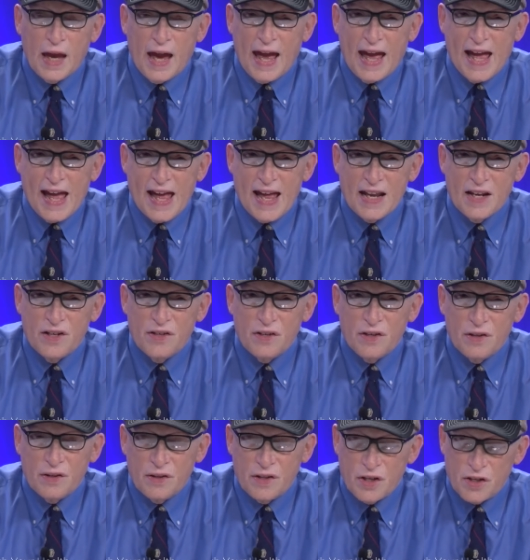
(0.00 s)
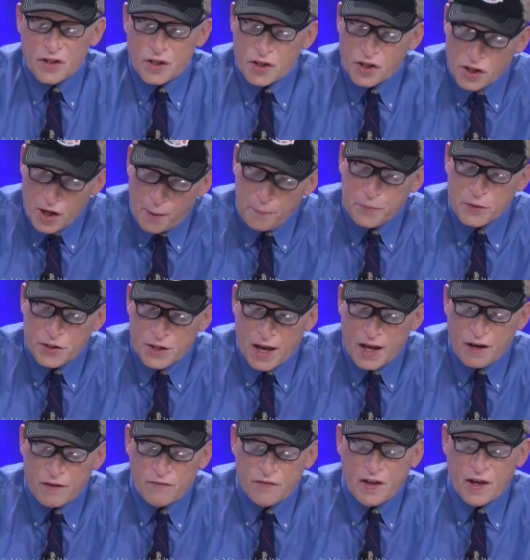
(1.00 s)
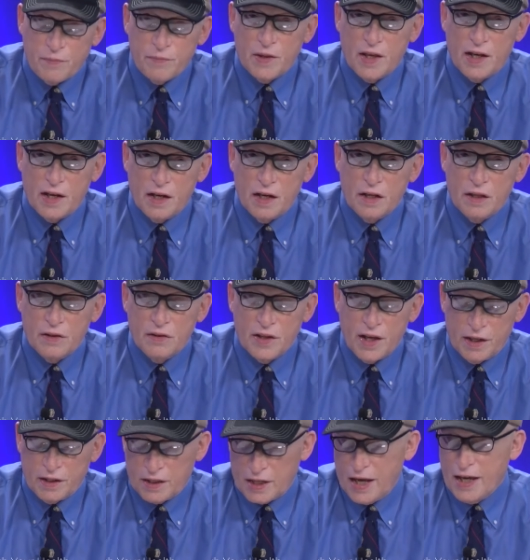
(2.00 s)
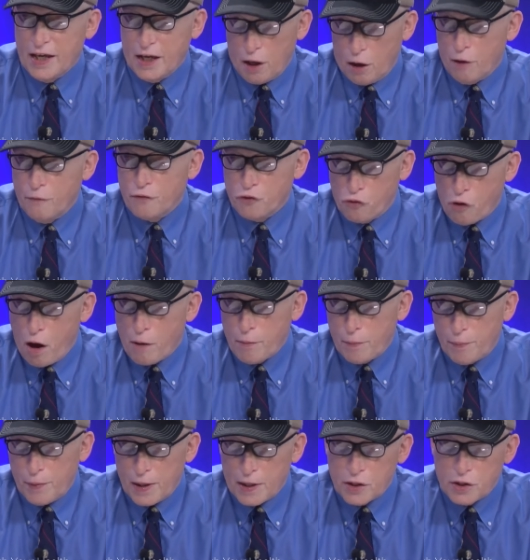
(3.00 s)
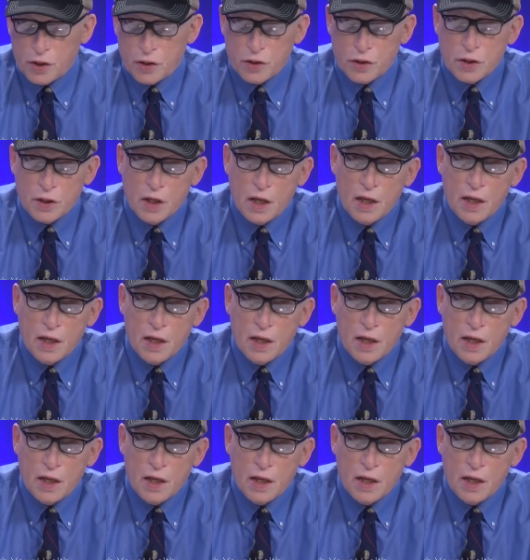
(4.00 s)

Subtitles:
and there's a subset of them that take care of trauma patients.